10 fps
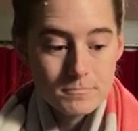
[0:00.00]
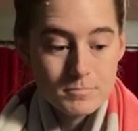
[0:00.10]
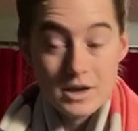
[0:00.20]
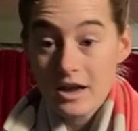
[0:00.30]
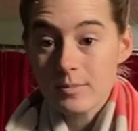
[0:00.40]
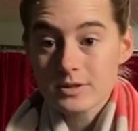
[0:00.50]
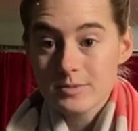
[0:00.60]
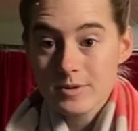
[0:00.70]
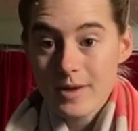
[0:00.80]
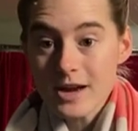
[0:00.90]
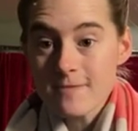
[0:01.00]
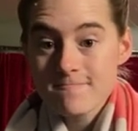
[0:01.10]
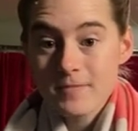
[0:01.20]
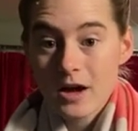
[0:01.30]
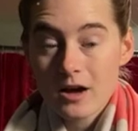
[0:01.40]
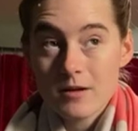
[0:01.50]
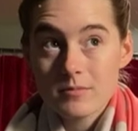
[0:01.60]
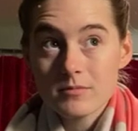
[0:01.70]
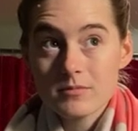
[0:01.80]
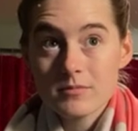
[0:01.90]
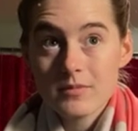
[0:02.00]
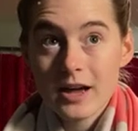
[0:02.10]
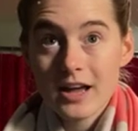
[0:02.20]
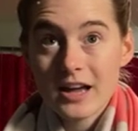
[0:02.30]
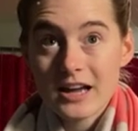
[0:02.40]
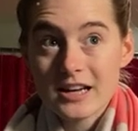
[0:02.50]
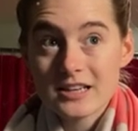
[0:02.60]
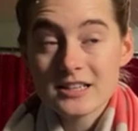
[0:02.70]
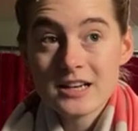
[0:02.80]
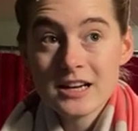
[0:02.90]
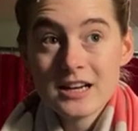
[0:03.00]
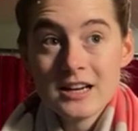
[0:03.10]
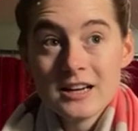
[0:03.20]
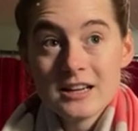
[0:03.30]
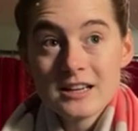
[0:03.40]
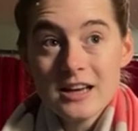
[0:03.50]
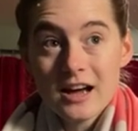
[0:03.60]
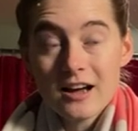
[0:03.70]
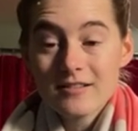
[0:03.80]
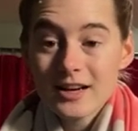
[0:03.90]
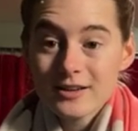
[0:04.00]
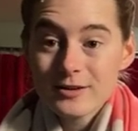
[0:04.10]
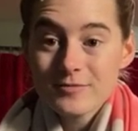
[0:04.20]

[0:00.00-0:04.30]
being able to be made. And yeah, I don't know.